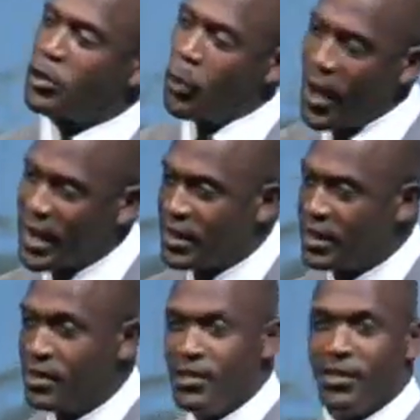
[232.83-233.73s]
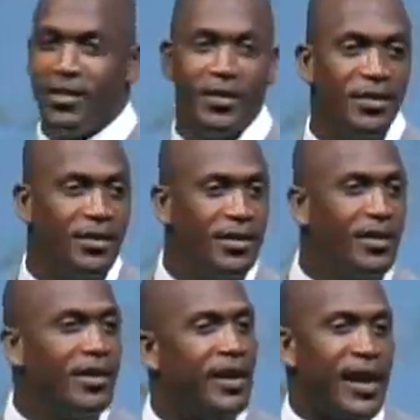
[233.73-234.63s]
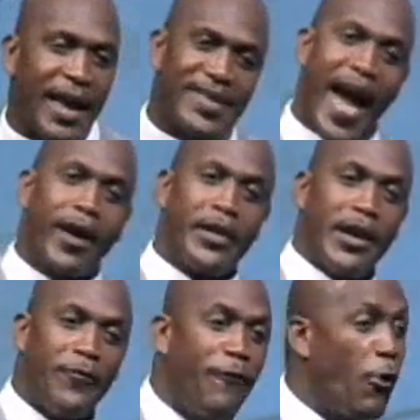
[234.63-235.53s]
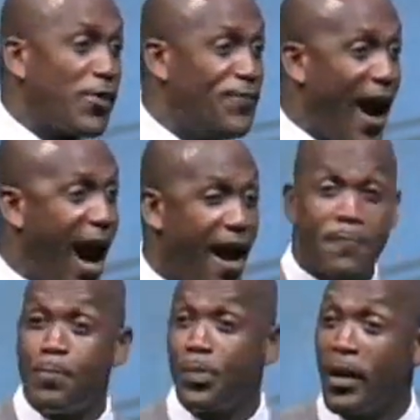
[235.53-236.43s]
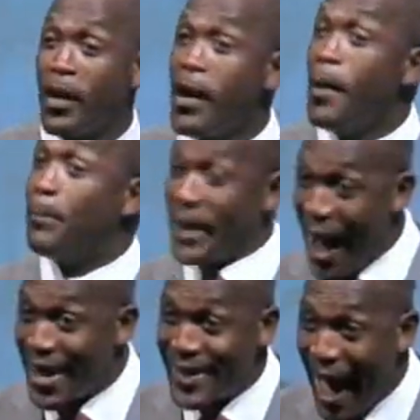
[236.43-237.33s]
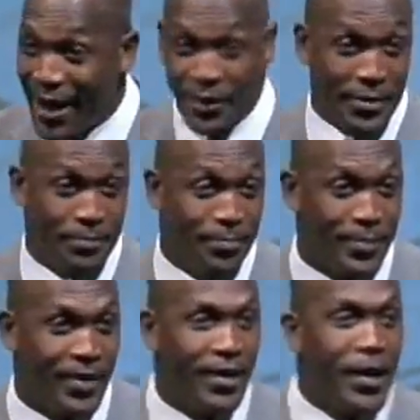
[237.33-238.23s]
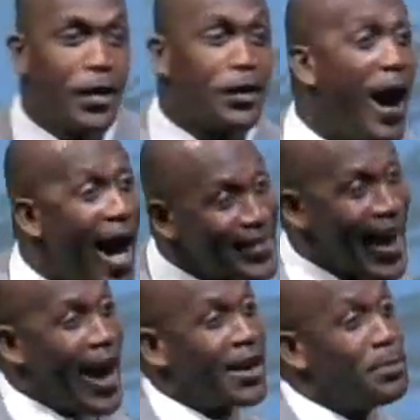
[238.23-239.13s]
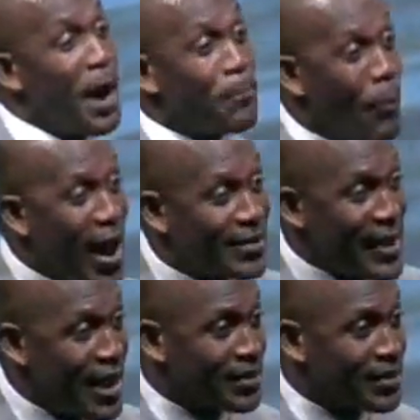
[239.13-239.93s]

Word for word: on the 20. He got tackled on the 45, but I tackled him. So I tackled him, I brought it